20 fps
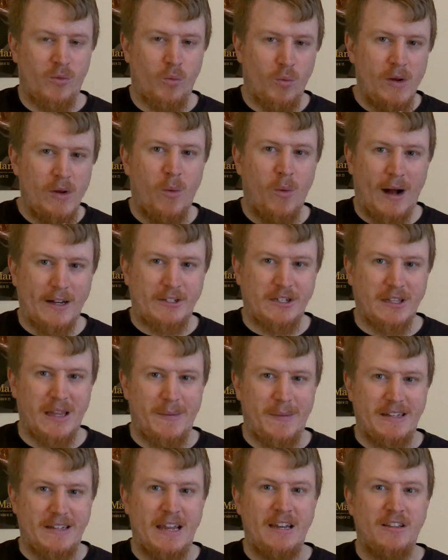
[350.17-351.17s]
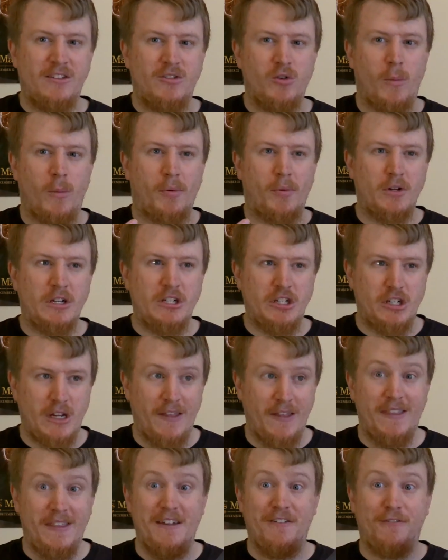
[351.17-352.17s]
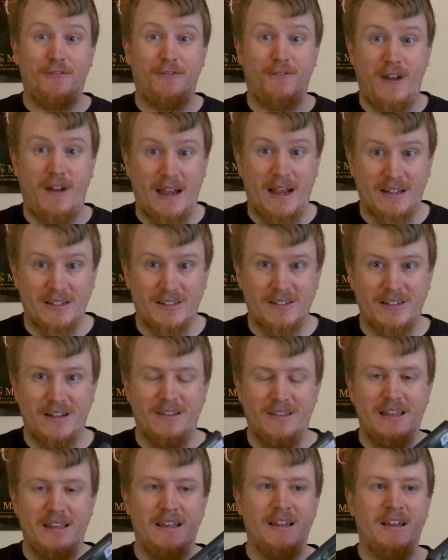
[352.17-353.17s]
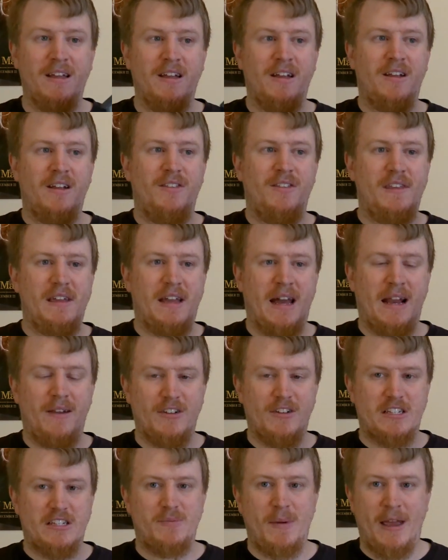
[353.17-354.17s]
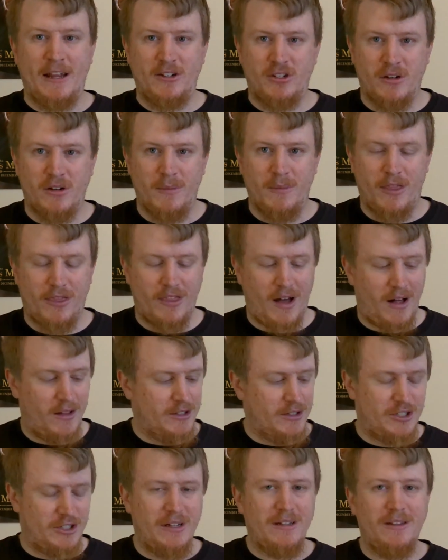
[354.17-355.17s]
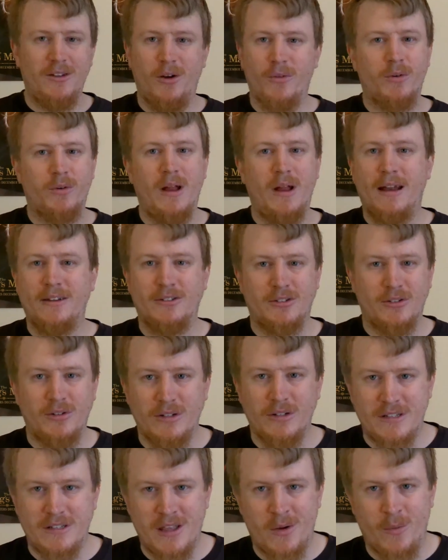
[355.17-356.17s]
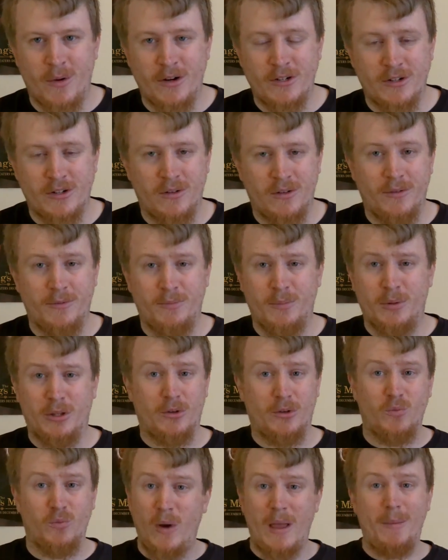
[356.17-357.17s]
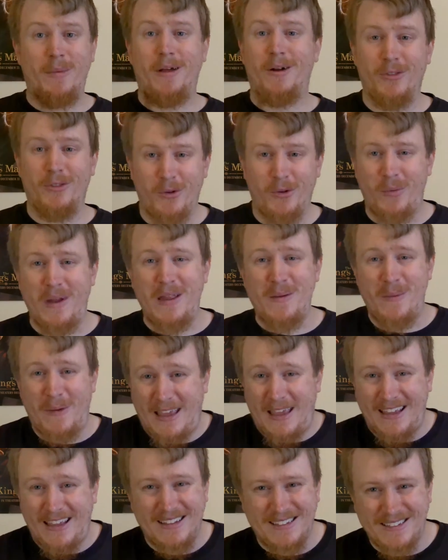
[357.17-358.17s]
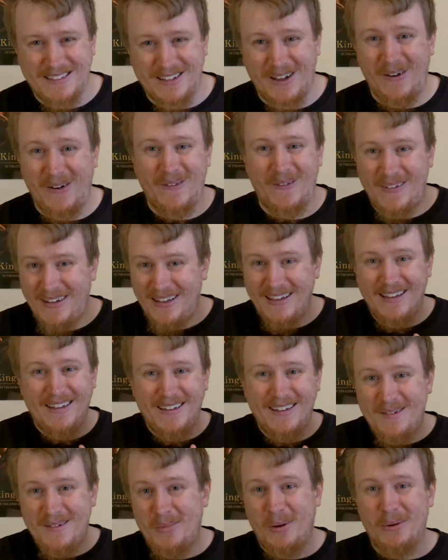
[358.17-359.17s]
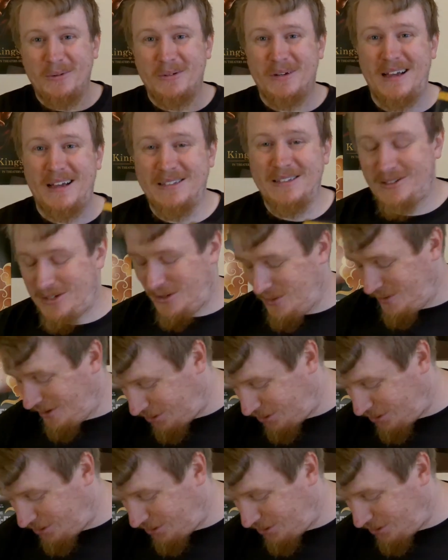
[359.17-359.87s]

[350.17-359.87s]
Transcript: rewatching them, I tended to appreciate the effects and the kind of expansion of mythology. No, they're not as good as the original, but they're way better than the remake. So Poltergeist 2